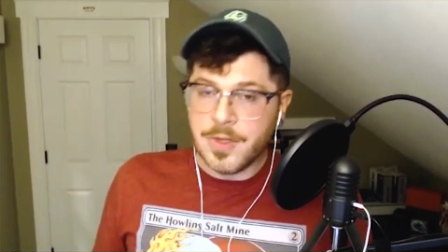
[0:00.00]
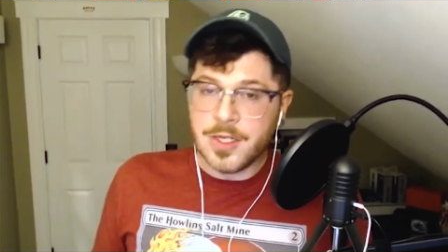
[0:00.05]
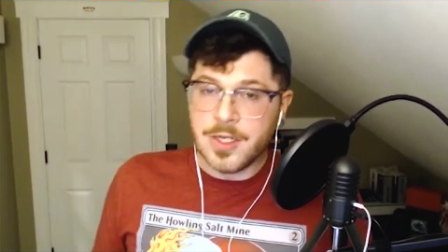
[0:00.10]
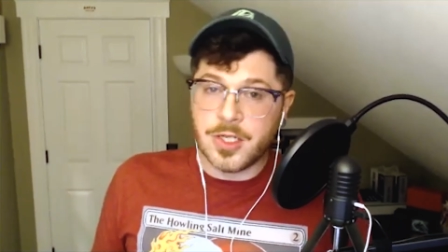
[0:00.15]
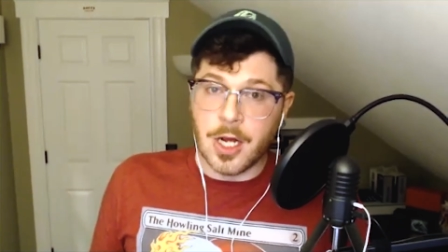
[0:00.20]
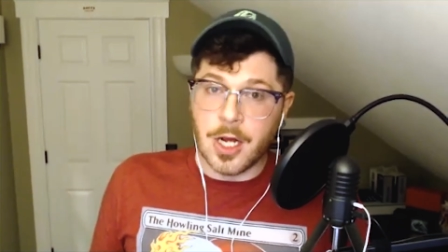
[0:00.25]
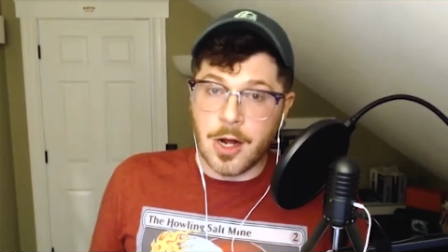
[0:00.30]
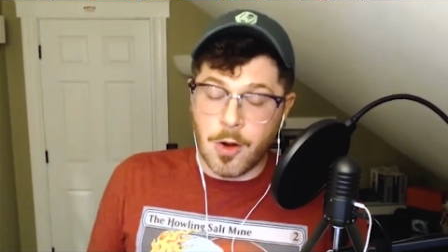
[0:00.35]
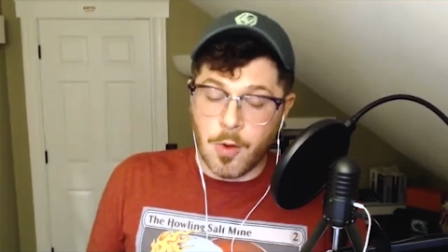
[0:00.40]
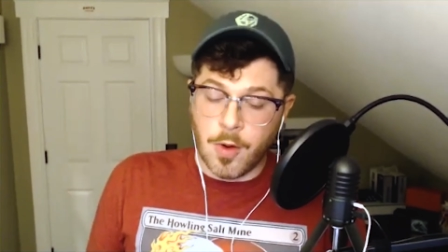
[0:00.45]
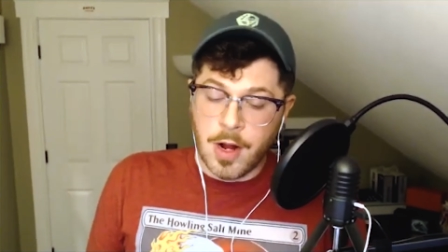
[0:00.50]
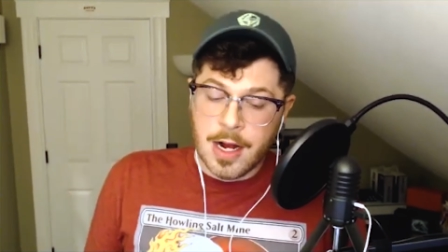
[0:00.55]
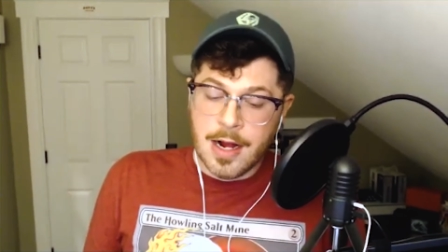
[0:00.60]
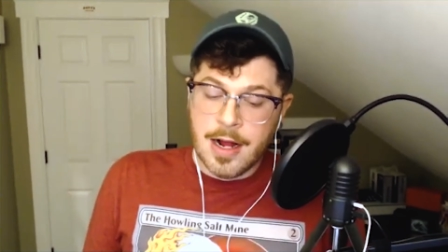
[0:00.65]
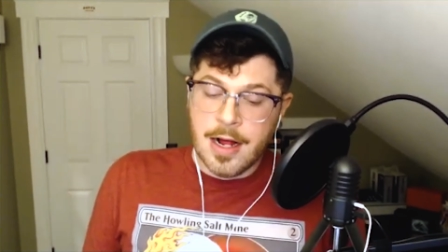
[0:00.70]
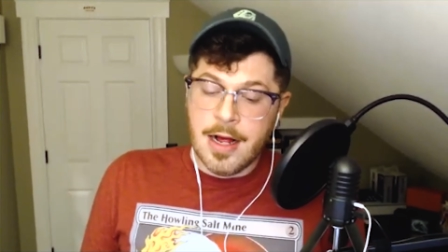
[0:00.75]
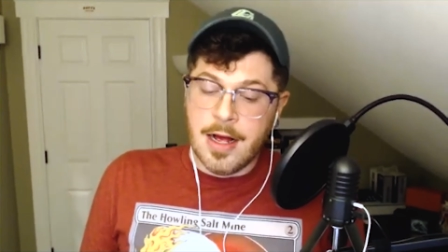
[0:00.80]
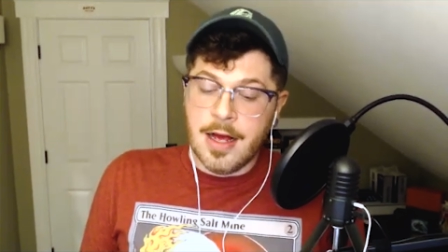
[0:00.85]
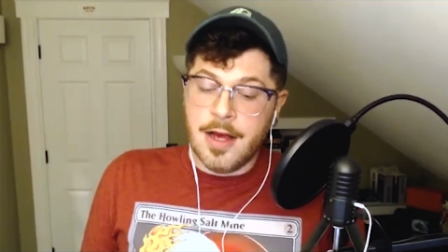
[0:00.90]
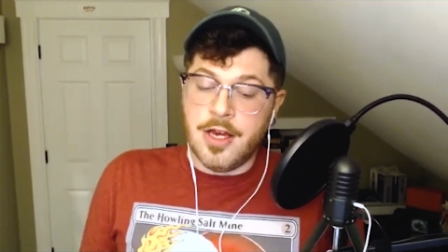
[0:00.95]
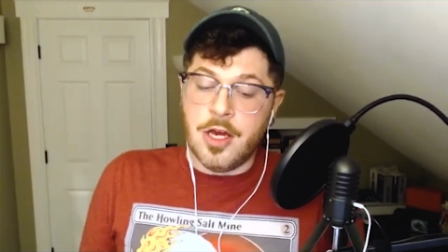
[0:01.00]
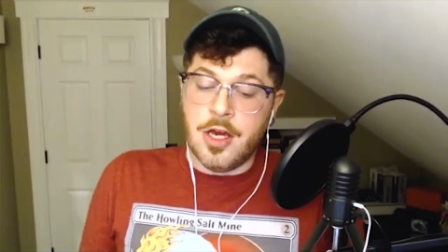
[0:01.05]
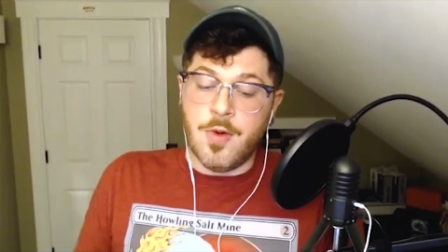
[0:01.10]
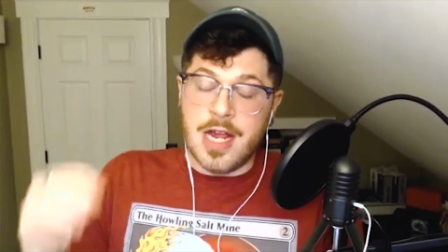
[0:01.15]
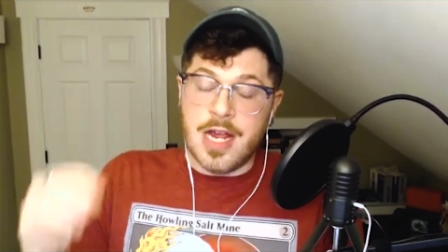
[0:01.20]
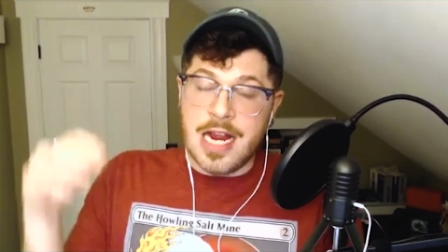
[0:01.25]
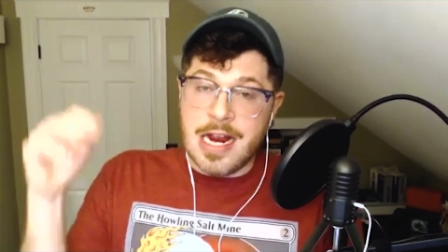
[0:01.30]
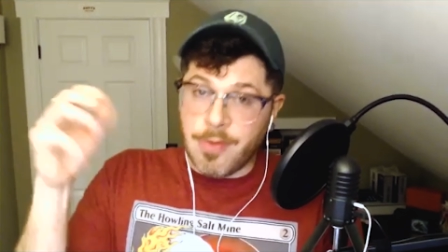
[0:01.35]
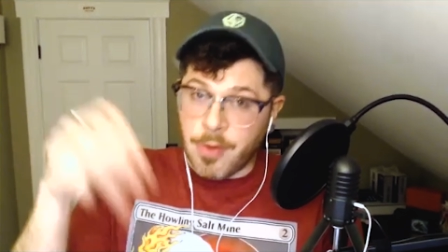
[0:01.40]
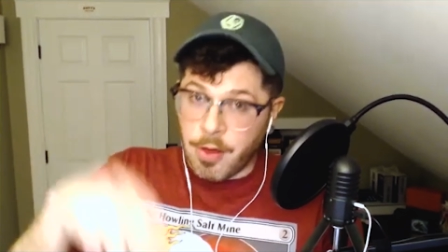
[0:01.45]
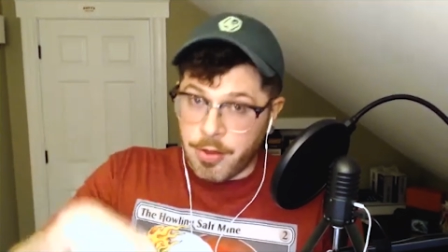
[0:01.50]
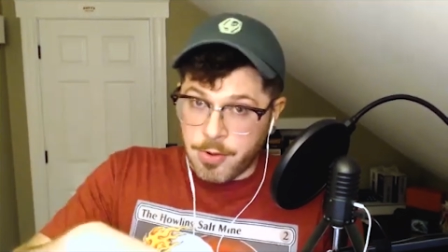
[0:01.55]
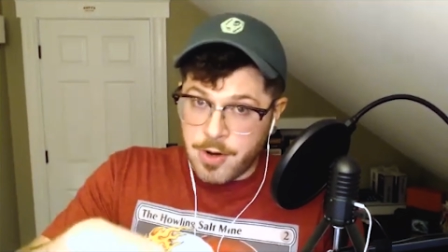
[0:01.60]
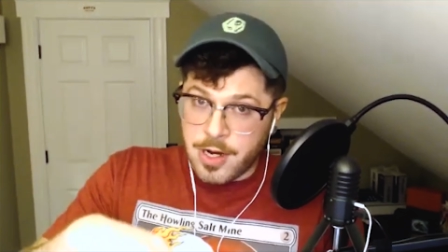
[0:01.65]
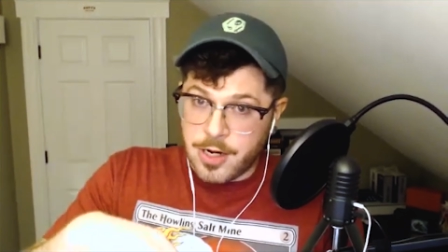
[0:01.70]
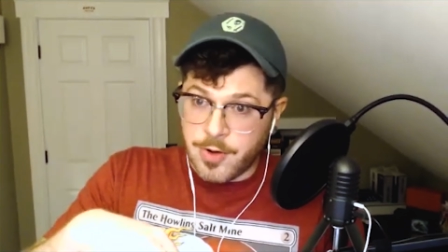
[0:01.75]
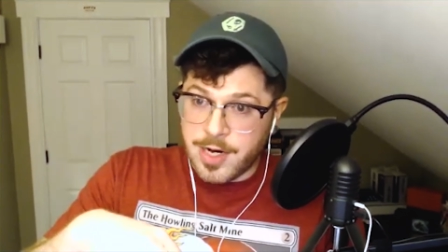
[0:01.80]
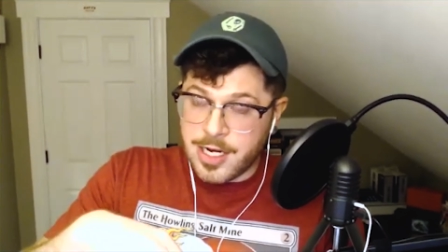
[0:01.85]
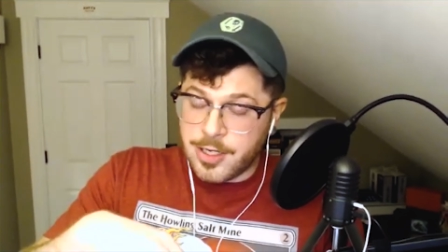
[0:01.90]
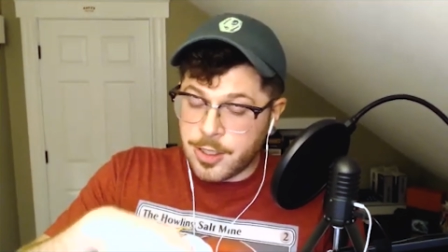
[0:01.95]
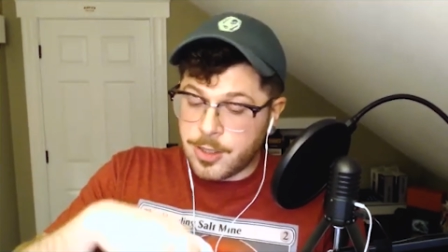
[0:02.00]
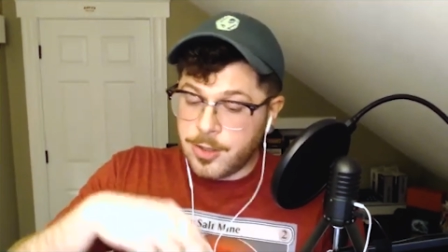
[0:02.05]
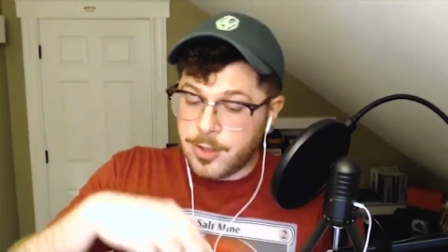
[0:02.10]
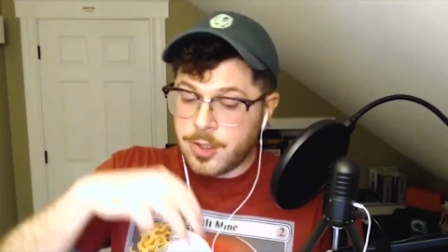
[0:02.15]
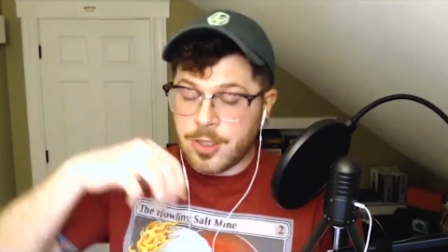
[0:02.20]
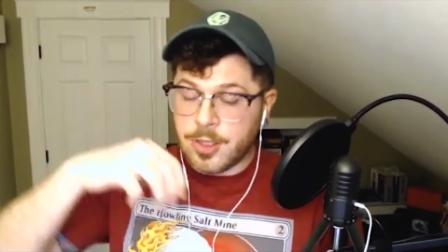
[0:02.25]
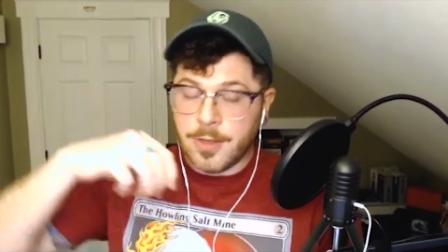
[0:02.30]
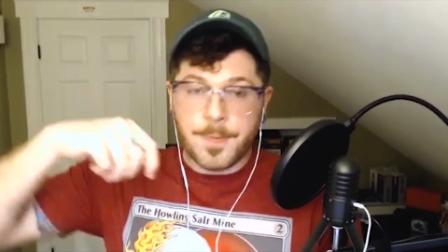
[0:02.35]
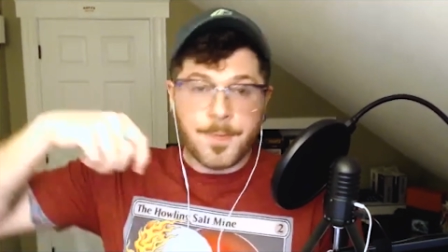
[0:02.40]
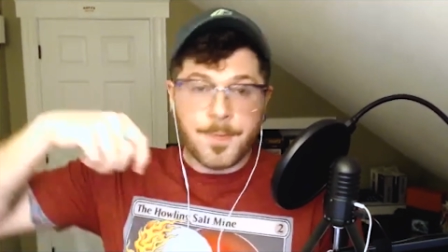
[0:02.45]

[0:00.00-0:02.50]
So you eat the 3 creatures,